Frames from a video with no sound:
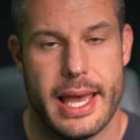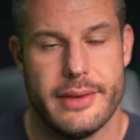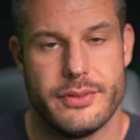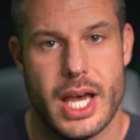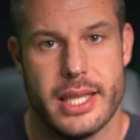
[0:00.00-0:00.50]

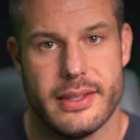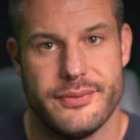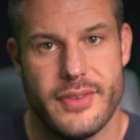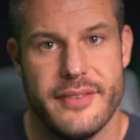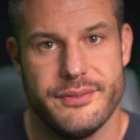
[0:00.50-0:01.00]
I've got the
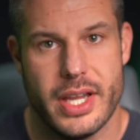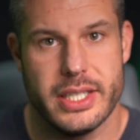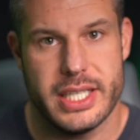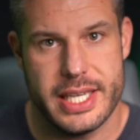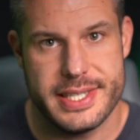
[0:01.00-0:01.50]
Fifine
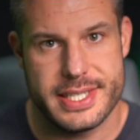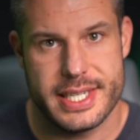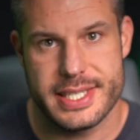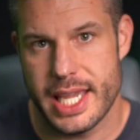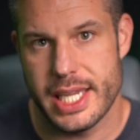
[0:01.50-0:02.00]

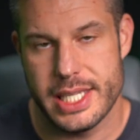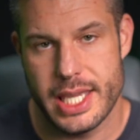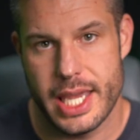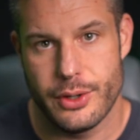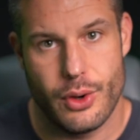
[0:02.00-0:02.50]

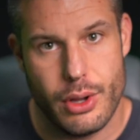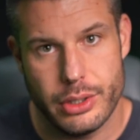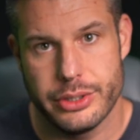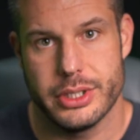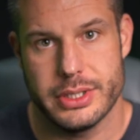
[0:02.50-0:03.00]
K688 all
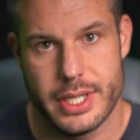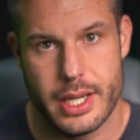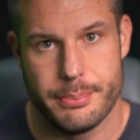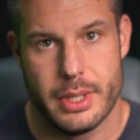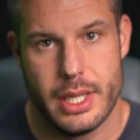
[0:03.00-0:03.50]
hooked
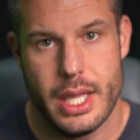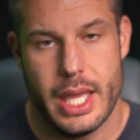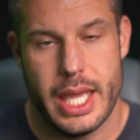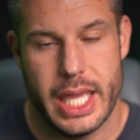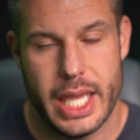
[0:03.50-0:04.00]
up,
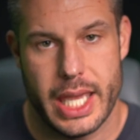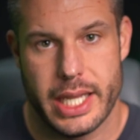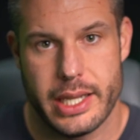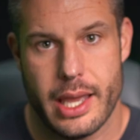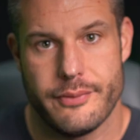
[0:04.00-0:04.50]

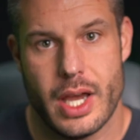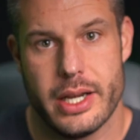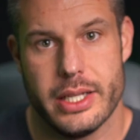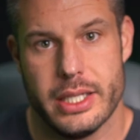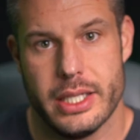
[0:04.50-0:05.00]
and I've got
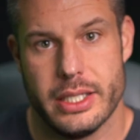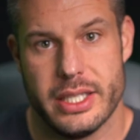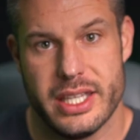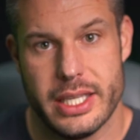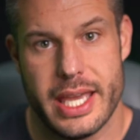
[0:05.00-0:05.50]
it
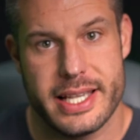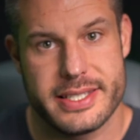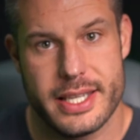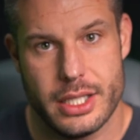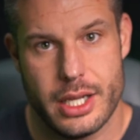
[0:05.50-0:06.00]
in the
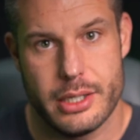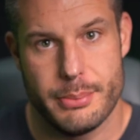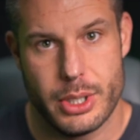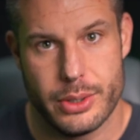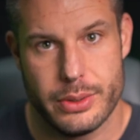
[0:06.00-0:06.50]
XLR
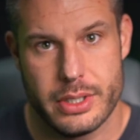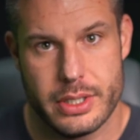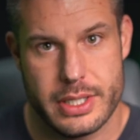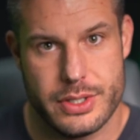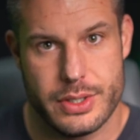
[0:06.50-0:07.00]
mode.
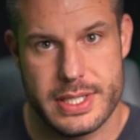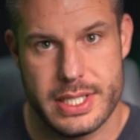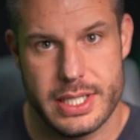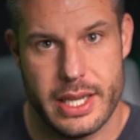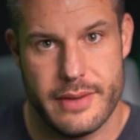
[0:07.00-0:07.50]
As you can
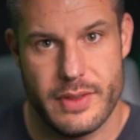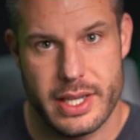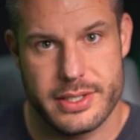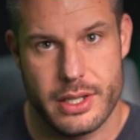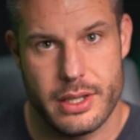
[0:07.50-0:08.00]
see, I have the
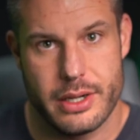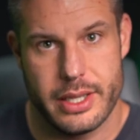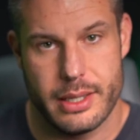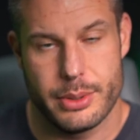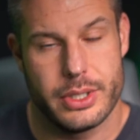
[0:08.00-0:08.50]
XLR
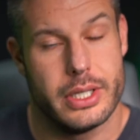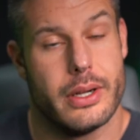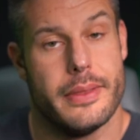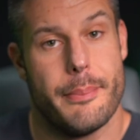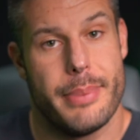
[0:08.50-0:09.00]
cable here
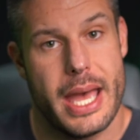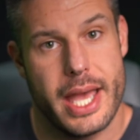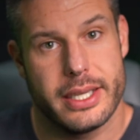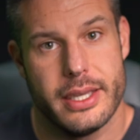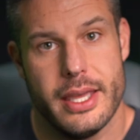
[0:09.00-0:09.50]
on the
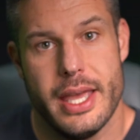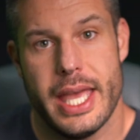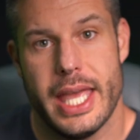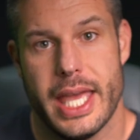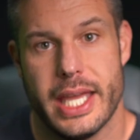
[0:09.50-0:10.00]
back,
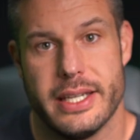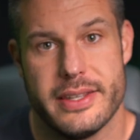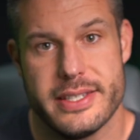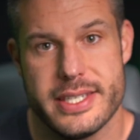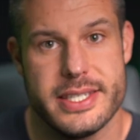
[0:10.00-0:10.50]
and
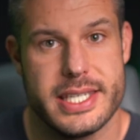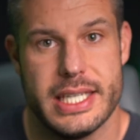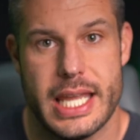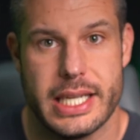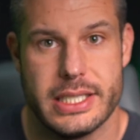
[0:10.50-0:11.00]
this is
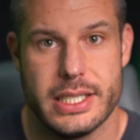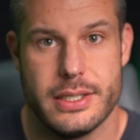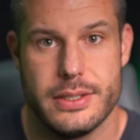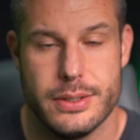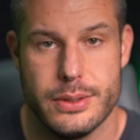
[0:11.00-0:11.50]

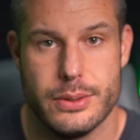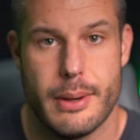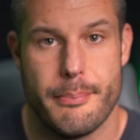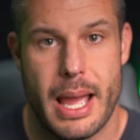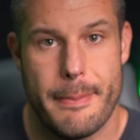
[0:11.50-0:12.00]
connected to
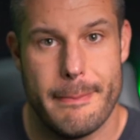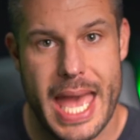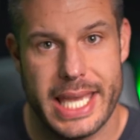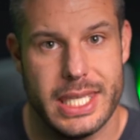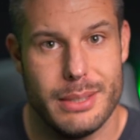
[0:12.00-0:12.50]
my
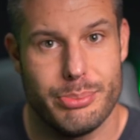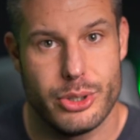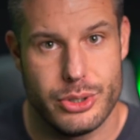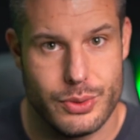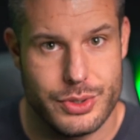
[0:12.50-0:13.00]
Mackie
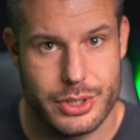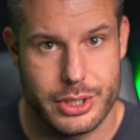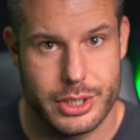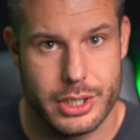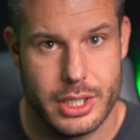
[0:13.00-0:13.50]

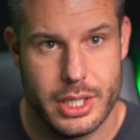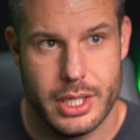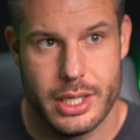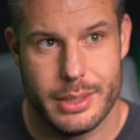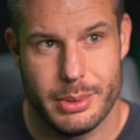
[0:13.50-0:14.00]
Producer,
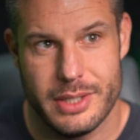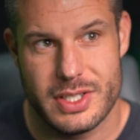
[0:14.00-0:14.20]
I believe